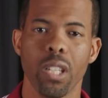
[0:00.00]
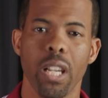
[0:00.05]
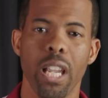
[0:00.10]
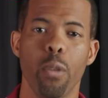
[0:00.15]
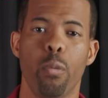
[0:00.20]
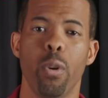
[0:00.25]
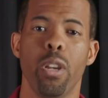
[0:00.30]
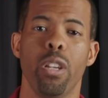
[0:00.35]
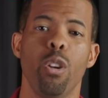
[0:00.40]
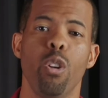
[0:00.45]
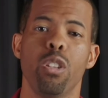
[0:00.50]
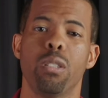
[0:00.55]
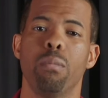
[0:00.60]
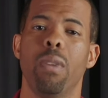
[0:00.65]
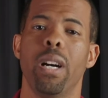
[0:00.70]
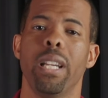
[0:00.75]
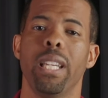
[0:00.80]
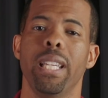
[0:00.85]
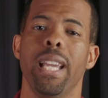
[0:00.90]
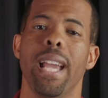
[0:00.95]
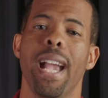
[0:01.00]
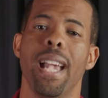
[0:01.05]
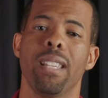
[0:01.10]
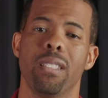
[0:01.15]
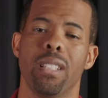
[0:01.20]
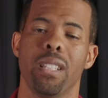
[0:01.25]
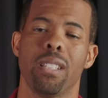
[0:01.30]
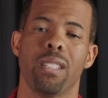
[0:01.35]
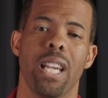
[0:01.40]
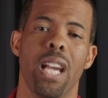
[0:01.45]
If we use money as
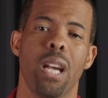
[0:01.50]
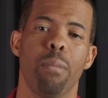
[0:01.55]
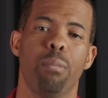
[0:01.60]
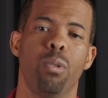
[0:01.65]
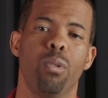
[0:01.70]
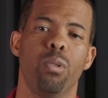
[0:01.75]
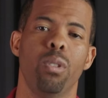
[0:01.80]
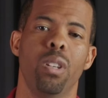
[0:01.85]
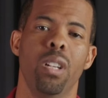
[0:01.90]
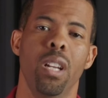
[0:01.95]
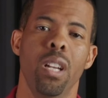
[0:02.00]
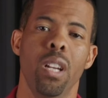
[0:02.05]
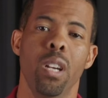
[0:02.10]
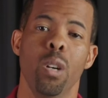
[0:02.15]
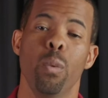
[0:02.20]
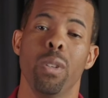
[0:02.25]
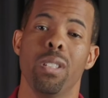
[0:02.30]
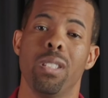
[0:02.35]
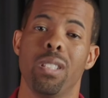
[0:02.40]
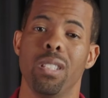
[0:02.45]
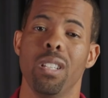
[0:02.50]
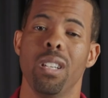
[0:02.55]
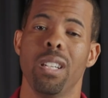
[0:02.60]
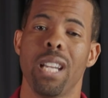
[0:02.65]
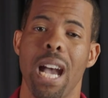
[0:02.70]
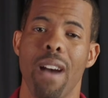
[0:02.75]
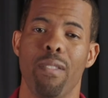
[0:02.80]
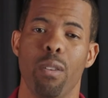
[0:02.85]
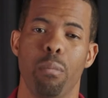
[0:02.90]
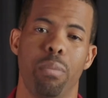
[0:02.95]
an example, we should
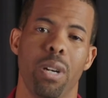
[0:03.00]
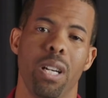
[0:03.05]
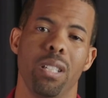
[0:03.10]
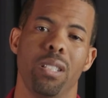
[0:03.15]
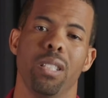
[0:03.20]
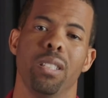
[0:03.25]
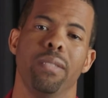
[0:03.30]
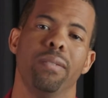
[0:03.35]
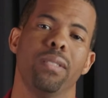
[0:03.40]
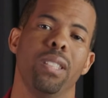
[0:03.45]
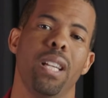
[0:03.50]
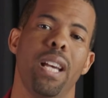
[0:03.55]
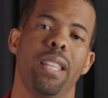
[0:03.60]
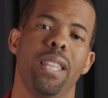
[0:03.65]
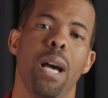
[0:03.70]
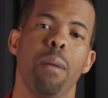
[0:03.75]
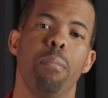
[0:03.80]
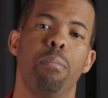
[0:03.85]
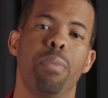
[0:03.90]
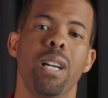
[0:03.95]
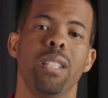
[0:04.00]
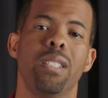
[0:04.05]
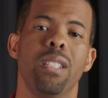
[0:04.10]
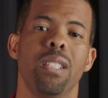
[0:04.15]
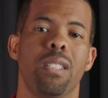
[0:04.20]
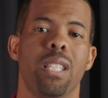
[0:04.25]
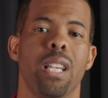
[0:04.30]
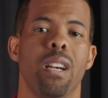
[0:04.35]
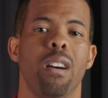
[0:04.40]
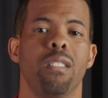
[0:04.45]
have a budget, and that
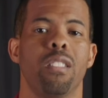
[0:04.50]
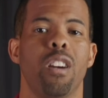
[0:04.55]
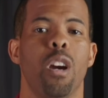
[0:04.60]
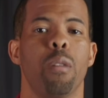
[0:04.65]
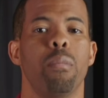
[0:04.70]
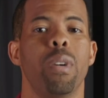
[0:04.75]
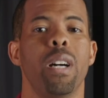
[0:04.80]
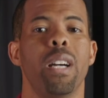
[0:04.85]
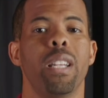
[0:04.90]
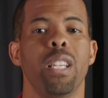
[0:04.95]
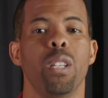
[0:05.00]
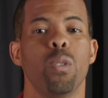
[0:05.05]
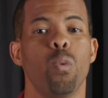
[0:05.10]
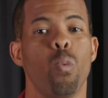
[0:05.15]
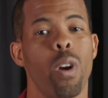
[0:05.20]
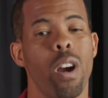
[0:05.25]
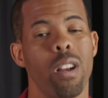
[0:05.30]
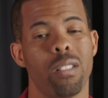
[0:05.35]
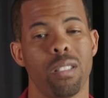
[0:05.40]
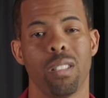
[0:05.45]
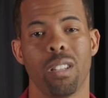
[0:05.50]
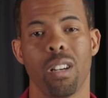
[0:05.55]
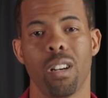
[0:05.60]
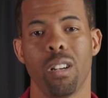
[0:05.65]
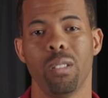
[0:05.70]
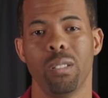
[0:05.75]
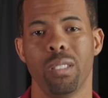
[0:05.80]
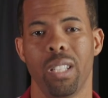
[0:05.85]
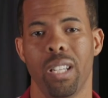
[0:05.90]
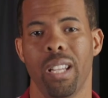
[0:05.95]
budget tells our money where to
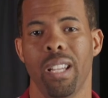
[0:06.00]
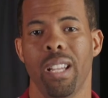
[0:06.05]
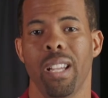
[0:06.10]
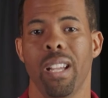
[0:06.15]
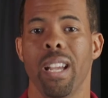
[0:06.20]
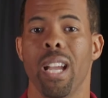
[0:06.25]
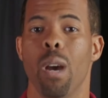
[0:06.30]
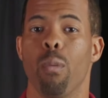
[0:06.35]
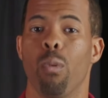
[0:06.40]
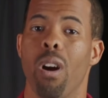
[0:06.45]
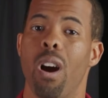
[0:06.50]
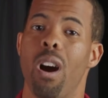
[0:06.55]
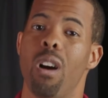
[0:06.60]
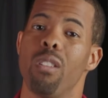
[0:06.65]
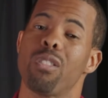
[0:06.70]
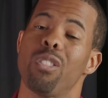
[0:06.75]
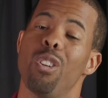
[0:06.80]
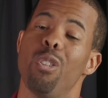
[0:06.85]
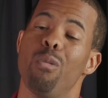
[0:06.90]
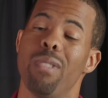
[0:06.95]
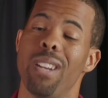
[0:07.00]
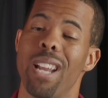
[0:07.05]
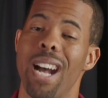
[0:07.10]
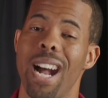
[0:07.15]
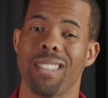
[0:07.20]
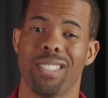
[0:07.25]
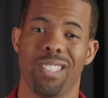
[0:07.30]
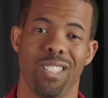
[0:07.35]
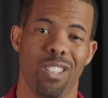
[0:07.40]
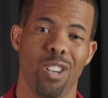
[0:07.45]
go and where also
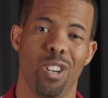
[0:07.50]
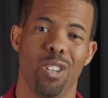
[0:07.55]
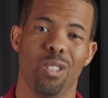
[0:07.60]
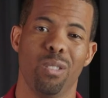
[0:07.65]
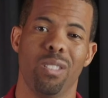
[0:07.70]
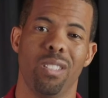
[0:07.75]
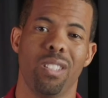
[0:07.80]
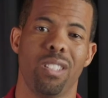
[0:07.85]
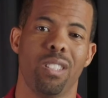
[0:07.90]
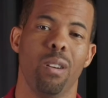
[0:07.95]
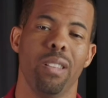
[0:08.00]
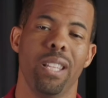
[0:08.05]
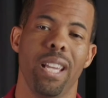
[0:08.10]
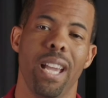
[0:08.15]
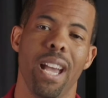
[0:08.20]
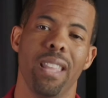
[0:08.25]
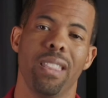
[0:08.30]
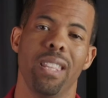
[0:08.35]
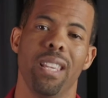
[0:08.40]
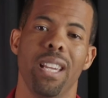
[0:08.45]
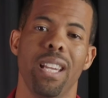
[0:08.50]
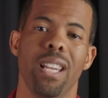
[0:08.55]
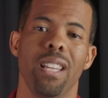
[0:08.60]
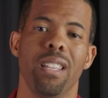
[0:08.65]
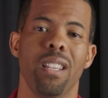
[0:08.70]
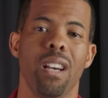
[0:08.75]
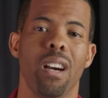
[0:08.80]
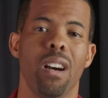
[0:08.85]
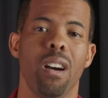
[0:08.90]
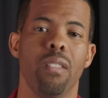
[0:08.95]
not to go, so that at the
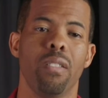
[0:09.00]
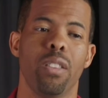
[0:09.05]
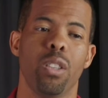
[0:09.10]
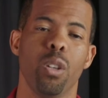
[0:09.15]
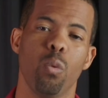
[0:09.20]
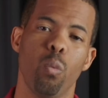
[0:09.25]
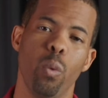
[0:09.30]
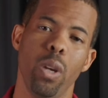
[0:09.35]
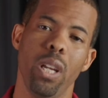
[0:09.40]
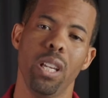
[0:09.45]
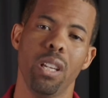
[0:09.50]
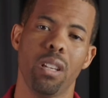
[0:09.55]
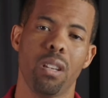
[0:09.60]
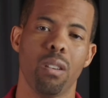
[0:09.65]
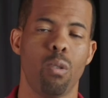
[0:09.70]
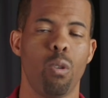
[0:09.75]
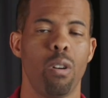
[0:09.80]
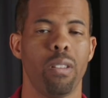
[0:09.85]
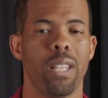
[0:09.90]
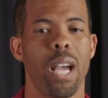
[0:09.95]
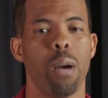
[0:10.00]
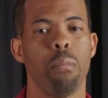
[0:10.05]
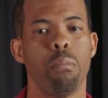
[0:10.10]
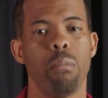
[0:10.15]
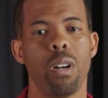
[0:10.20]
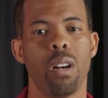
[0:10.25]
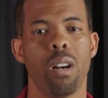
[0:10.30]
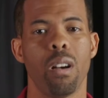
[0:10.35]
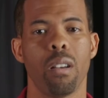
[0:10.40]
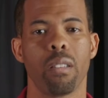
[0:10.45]
end of the week or that
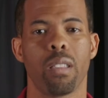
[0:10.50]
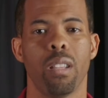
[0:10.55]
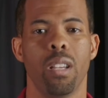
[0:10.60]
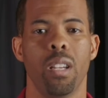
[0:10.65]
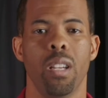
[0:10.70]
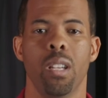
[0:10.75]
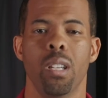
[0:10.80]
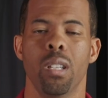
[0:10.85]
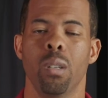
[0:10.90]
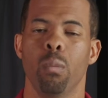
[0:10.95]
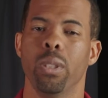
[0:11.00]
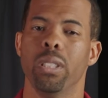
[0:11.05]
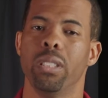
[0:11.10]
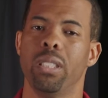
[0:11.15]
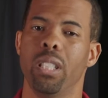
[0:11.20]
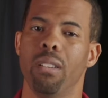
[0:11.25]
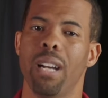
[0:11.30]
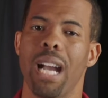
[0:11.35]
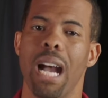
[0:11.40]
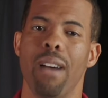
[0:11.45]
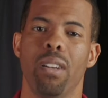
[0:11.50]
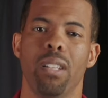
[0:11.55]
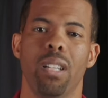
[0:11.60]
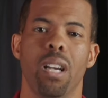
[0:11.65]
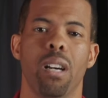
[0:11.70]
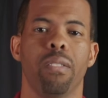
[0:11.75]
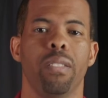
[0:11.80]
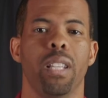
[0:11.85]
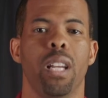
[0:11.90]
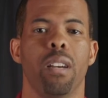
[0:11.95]
month, we still have
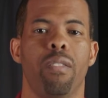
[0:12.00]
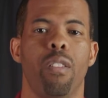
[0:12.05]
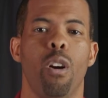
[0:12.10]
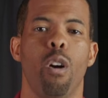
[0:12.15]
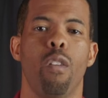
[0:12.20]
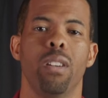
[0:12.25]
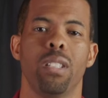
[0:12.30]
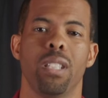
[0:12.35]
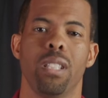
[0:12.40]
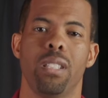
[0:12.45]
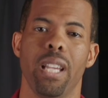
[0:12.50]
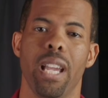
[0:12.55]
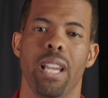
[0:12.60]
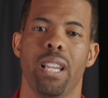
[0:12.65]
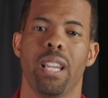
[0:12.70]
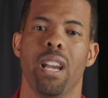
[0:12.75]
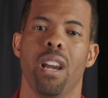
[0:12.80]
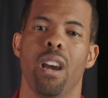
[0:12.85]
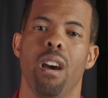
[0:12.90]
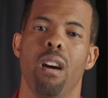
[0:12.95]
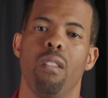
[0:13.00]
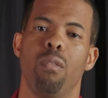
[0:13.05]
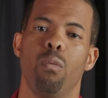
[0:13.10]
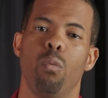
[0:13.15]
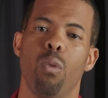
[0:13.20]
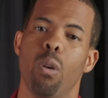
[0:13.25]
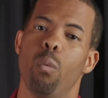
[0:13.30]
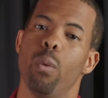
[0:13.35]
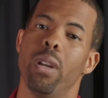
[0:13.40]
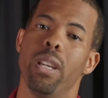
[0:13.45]
enough left over to take care
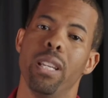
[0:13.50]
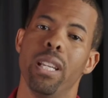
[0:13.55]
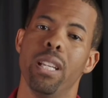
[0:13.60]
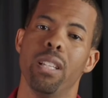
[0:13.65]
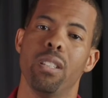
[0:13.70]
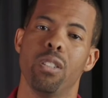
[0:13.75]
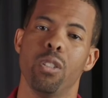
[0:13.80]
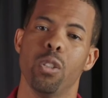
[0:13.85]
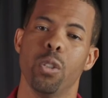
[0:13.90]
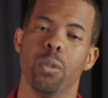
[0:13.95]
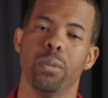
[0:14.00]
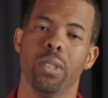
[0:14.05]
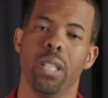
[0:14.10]
of what we need to.